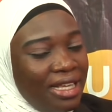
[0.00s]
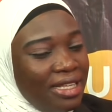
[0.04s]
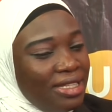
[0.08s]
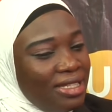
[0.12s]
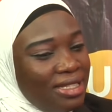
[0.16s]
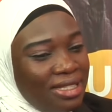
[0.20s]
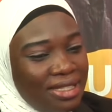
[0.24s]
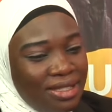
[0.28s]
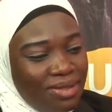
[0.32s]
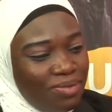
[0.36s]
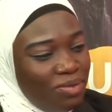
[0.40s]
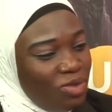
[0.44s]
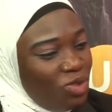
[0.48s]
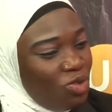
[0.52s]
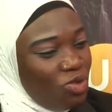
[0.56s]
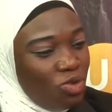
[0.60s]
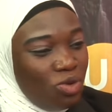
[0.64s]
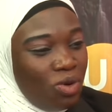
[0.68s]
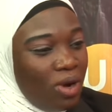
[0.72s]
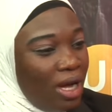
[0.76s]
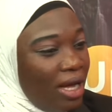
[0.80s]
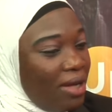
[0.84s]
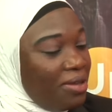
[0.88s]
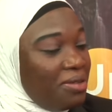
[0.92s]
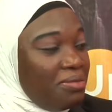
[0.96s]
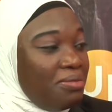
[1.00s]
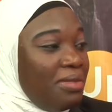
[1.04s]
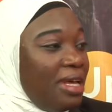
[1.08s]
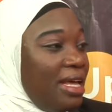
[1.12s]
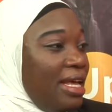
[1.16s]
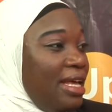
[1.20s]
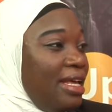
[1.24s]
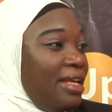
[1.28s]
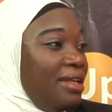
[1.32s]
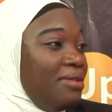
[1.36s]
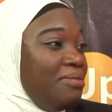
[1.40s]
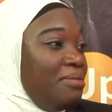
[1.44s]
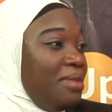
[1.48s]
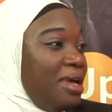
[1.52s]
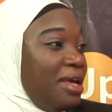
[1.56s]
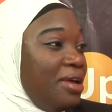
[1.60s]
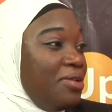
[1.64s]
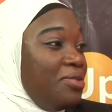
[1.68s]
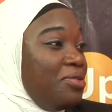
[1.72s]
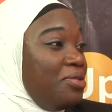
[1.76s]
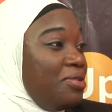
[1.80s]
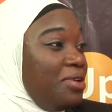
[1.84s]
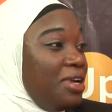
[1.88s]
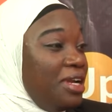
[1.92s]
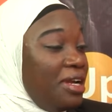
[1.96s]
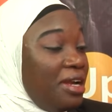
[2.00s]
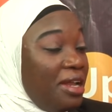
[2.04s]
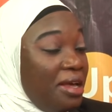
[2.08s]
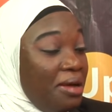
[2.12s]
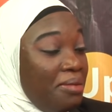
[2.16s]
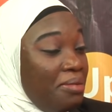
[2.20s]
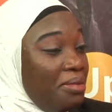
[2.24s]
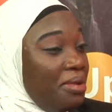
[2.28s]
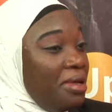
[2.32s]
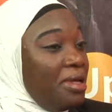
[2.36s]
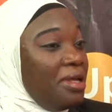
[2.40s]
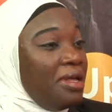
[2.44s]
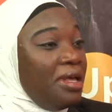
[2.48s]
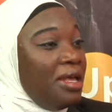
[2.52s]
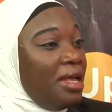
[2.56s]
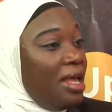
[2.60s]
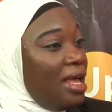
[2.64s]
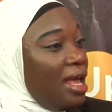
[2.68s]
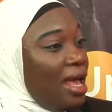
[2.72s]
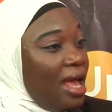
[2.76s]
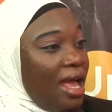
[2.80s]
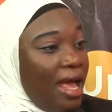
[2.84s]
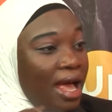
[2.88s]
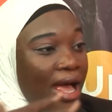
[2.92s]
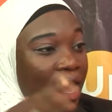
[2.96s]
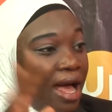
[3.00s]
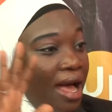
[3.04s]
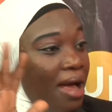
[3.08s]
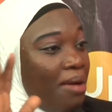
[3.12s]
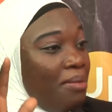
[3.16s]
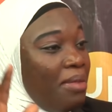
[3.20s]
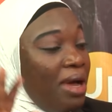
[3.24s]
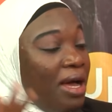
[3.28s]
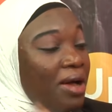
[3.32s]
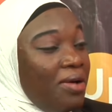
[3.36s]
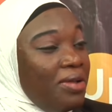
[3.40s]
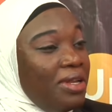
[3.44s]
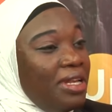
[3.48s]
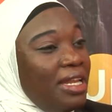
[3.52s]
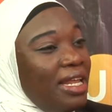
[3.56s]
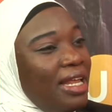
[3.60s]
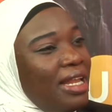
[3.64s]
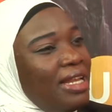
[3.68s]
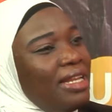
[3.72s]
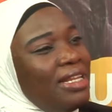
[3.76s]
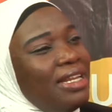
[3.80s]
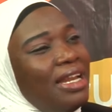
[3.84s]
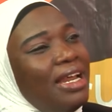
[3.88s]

It's throughout my my growing up. I'm out there.